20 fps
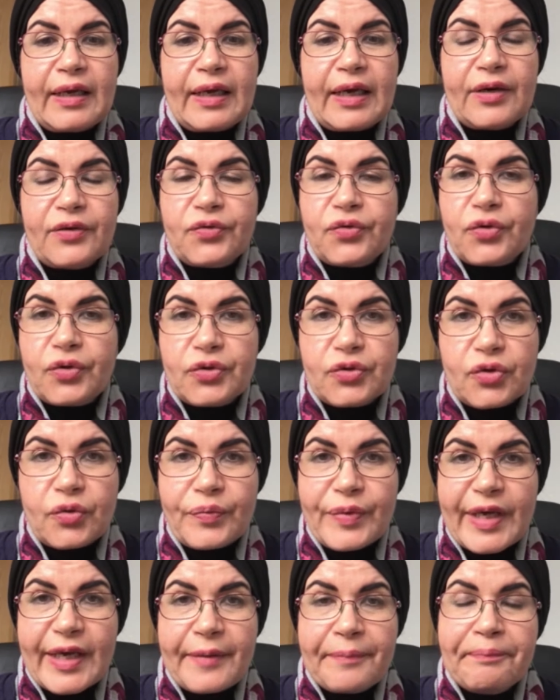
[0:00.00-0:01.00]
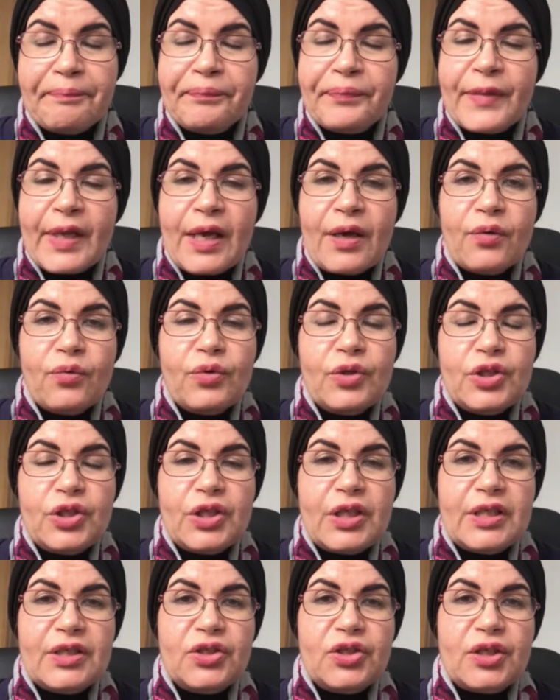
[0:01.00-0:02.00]
arthroscopy,
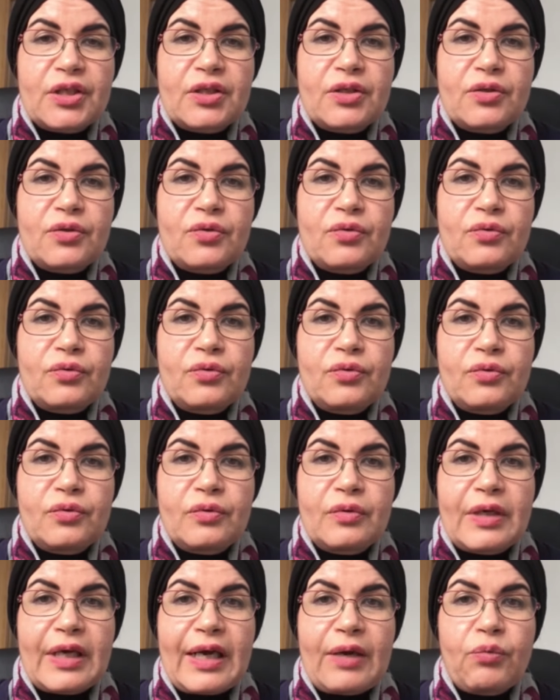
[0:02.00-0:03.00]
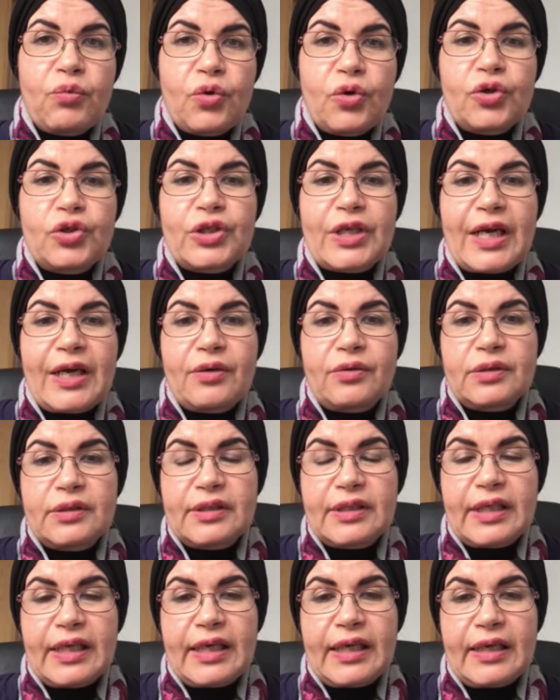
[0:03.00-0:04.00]
which is just to do a
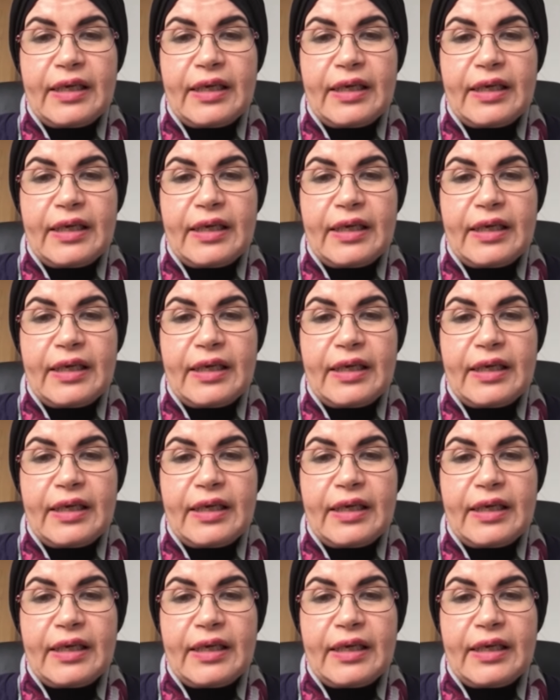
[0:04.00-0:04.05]
washout